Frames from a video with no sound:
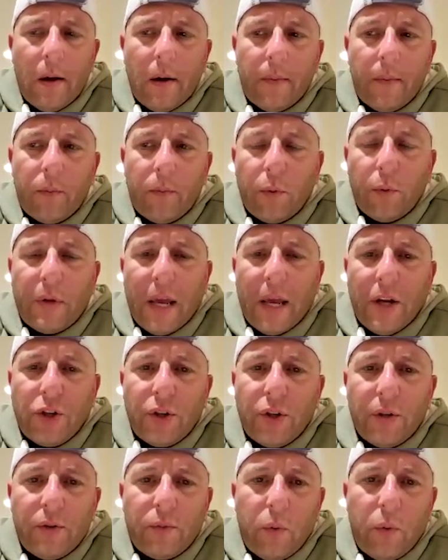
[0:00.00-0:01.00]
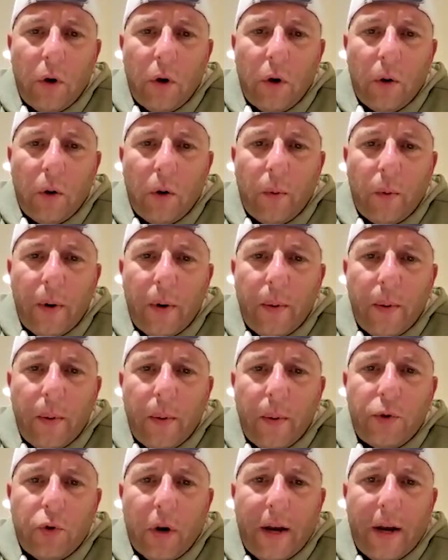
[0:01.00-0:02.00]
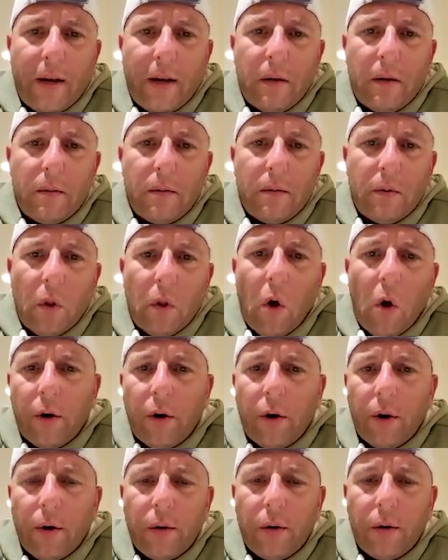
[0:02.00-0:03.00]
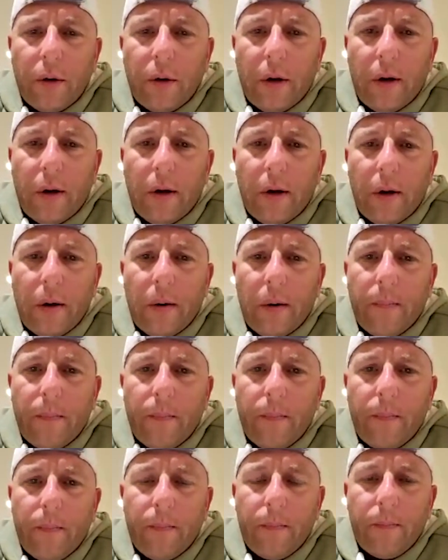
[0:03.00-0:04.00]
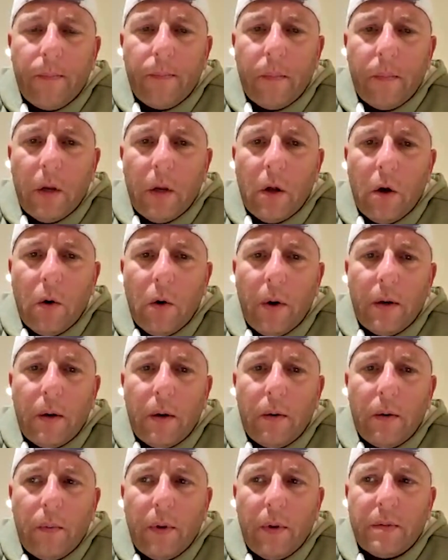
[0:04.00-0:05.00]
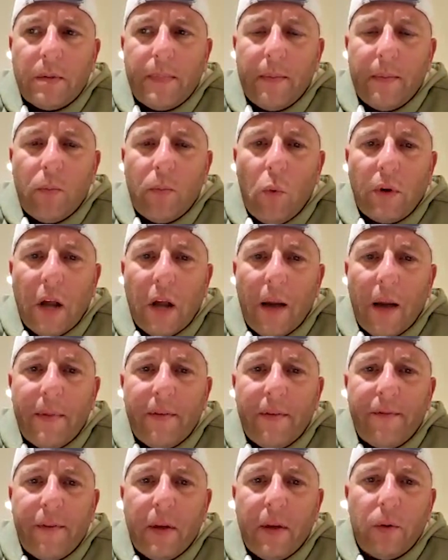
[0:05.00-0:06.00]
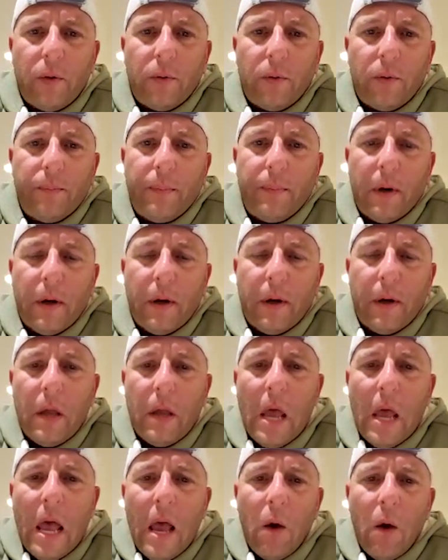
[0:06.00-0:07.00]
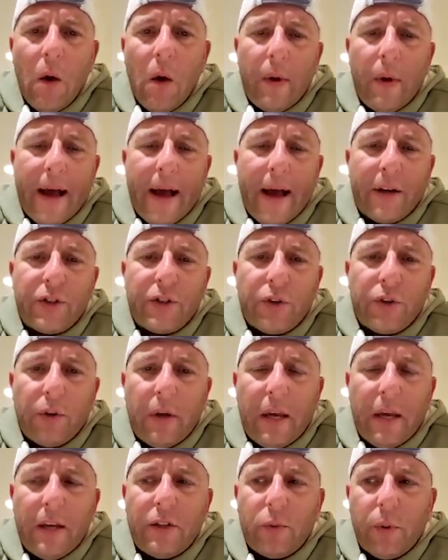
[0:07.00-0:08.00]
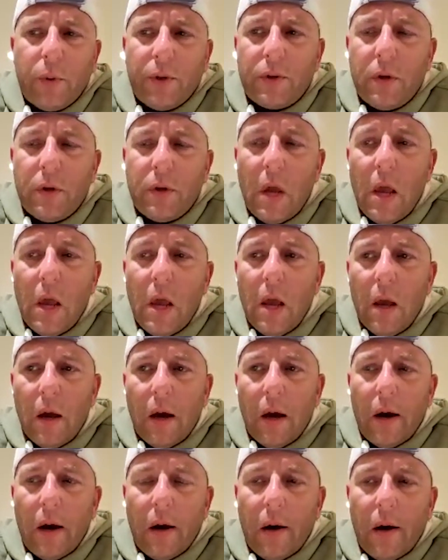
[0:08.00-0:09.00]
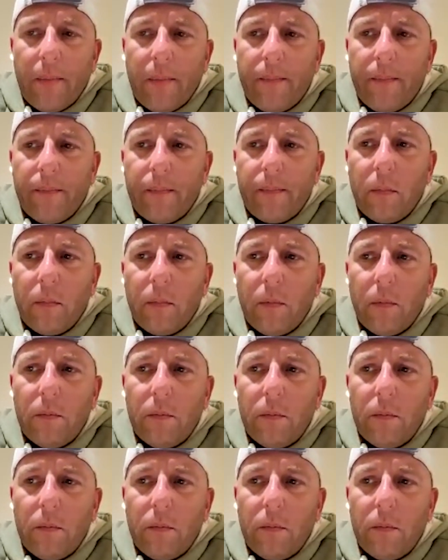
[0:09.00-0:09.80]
rotations where we would train longer, and we'd spend more time in the field. But we actually switched the